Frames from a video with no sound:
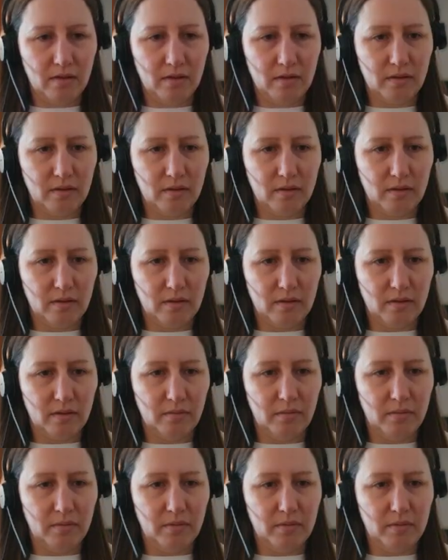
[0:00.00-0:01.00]
So
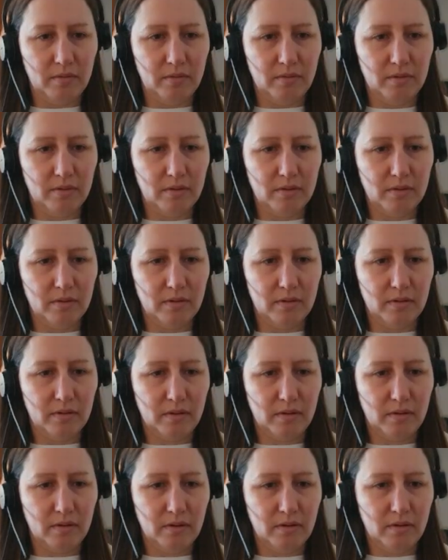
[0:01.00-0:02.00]
we'll
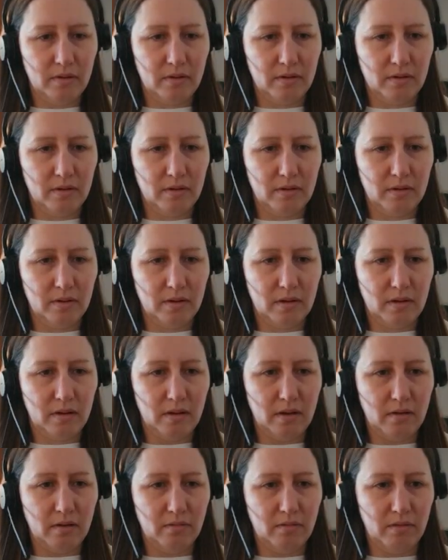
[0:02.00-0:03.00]

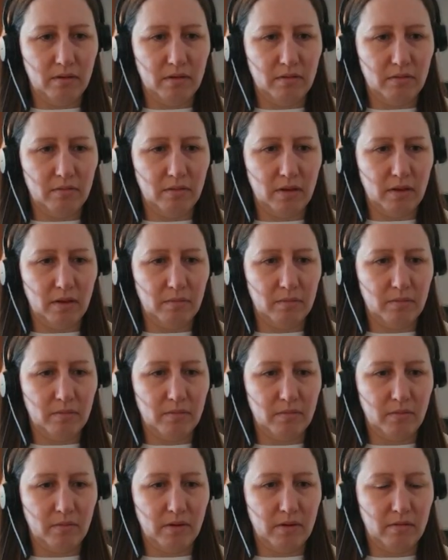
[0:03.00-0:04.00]
get rid of him
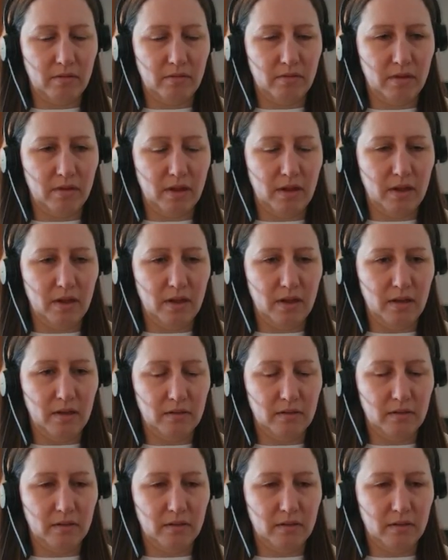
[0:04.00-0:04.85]
wherever he is.